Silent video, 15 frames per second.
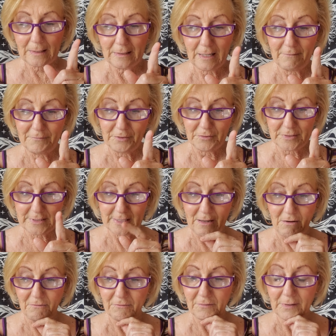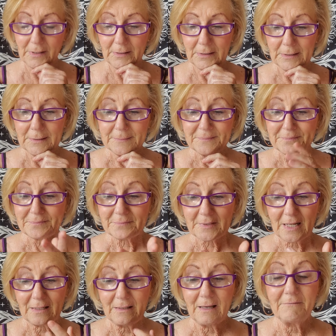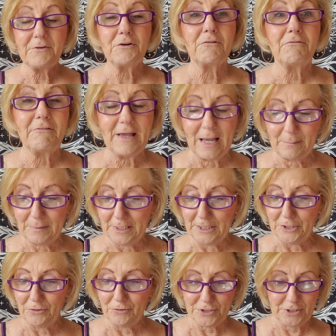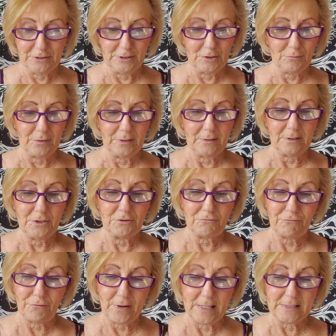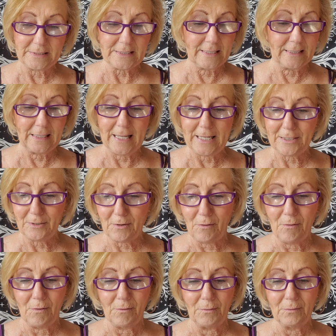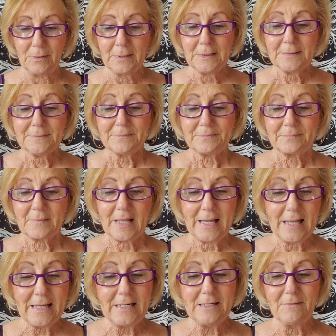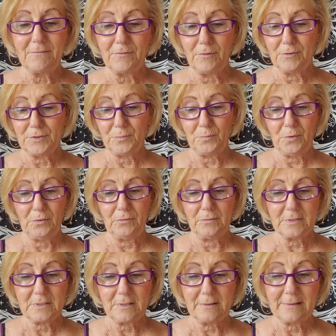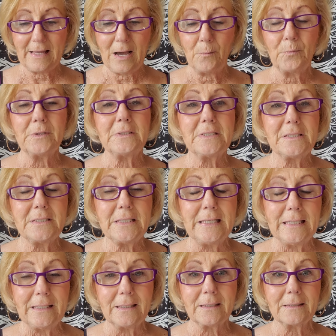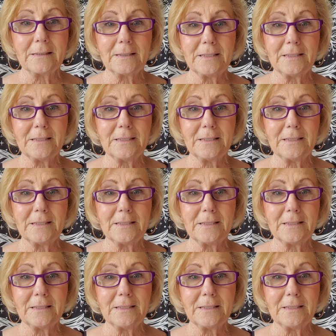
Love yourself. Love your family, your children, your friends, and let go any of those wounds that would seek